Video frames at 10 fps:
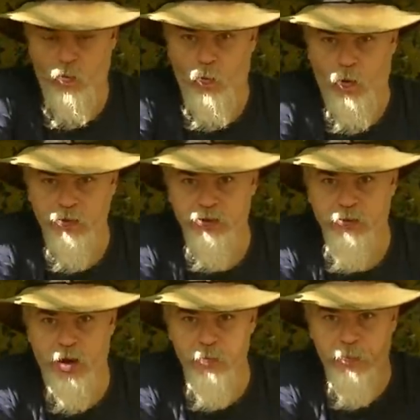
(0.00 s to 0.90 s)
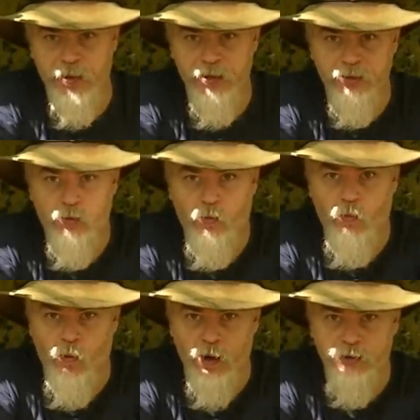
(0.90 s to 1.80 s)
one straight piece,
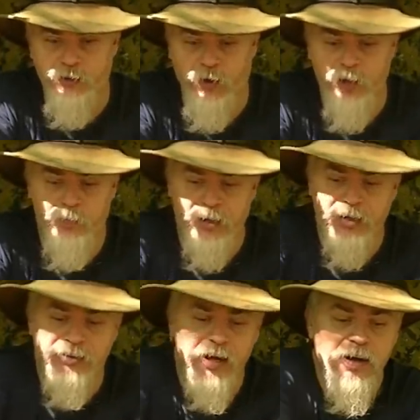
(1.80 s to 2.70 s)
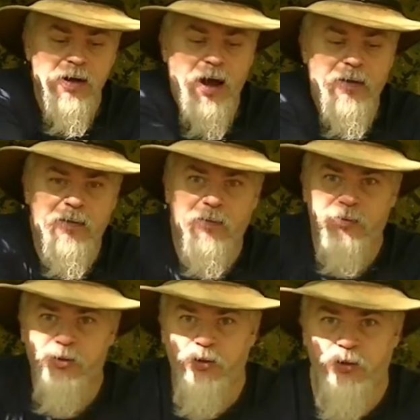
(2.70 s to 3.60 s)
and then the
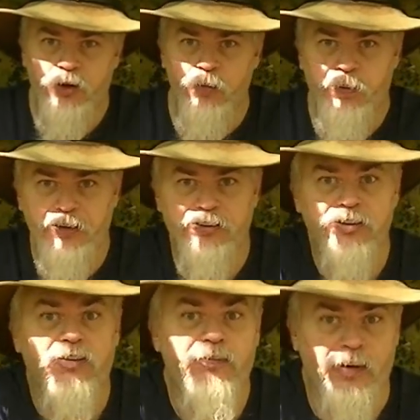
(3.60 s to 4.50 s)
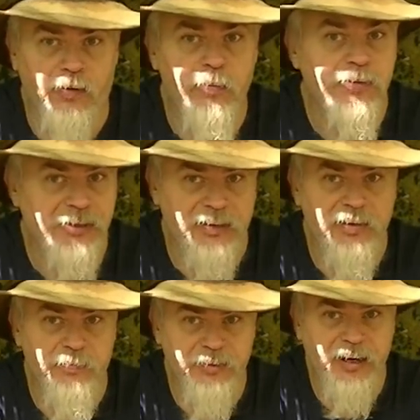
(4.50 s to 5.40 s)
two pieces of filler in
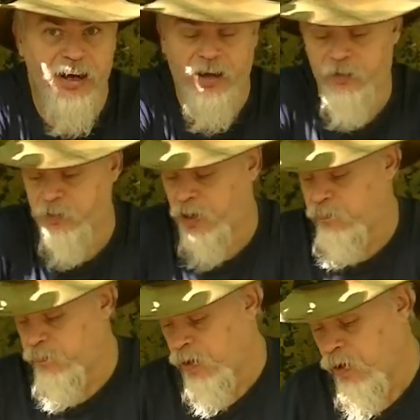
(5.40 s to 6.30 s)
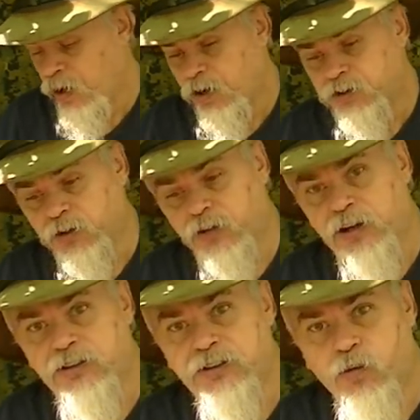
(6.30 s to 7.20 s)
beside, okay? So
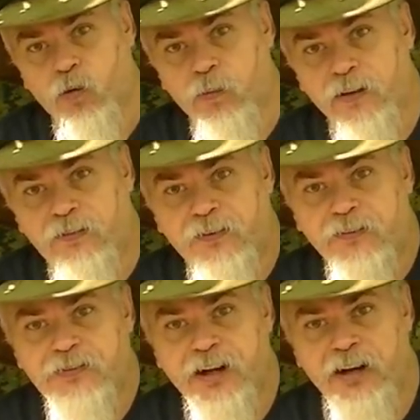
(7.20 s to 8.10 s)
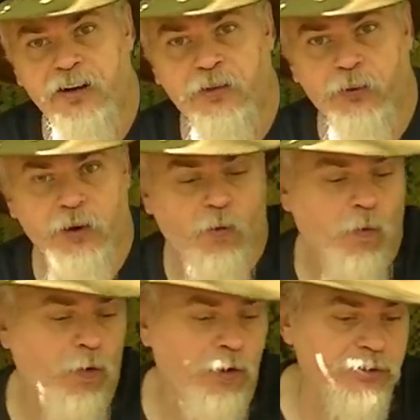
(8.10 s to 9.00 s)
these will be 15
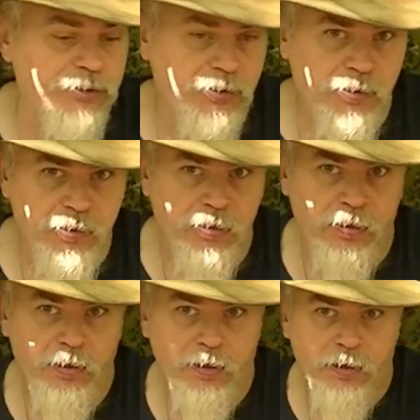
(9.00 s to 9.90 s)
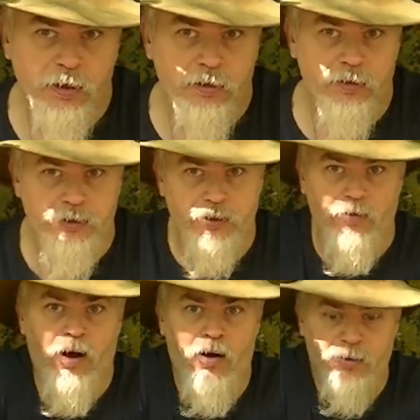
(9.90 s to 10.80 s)
3/4, the two
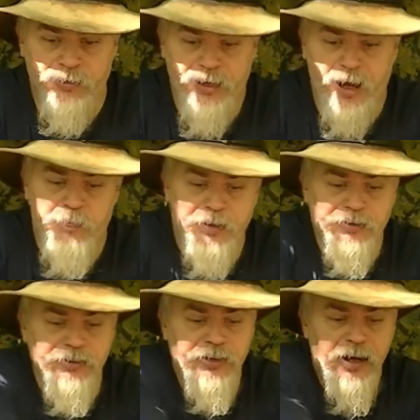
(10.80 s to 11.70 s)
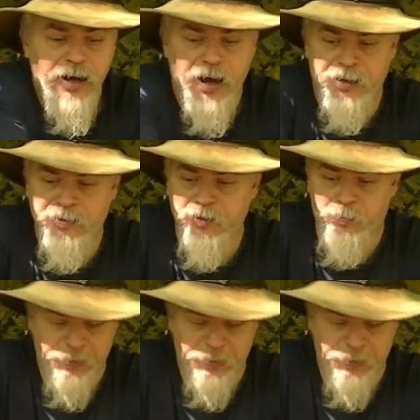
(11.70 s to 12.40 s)
long side pieces, and then the